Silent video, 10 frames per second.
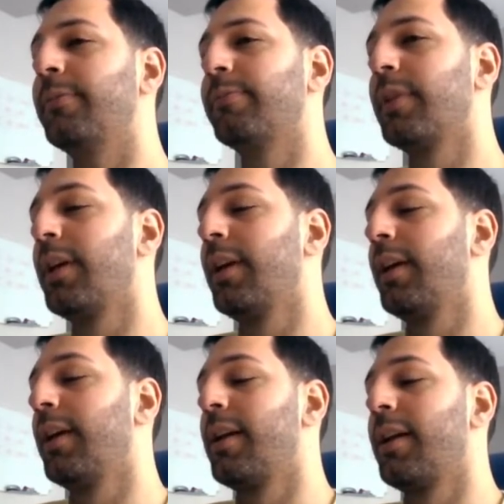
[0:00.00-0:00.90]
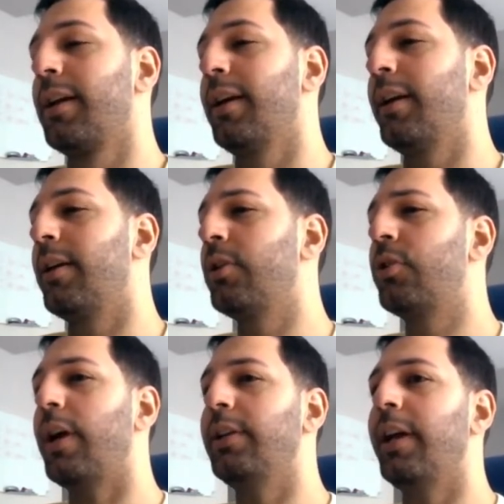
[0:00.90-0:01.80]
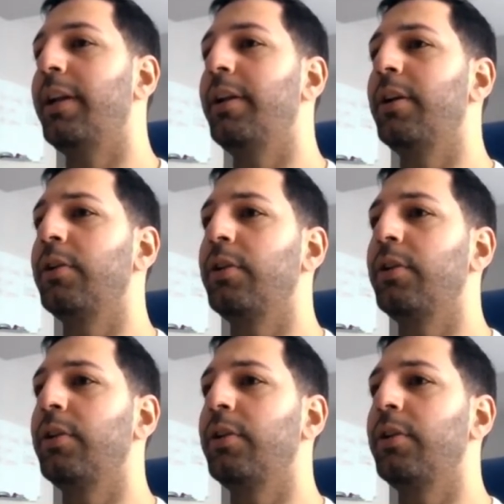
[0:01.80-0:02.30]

it does big time it hurts your identity you're,